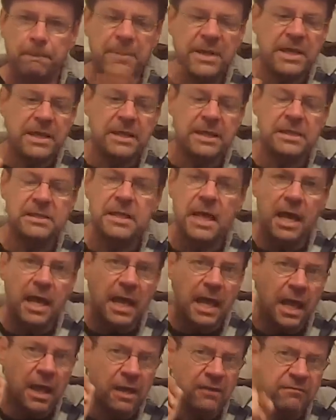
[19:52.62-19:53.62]
Period.
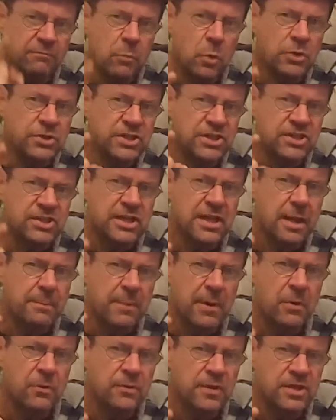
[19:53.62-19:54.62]
I'll have more to say
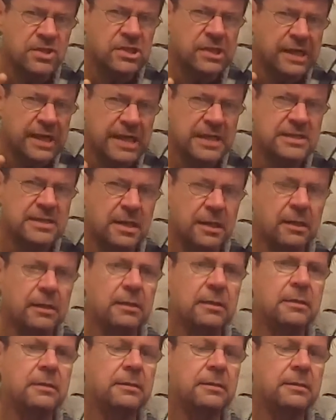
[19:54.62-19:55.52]
about this later.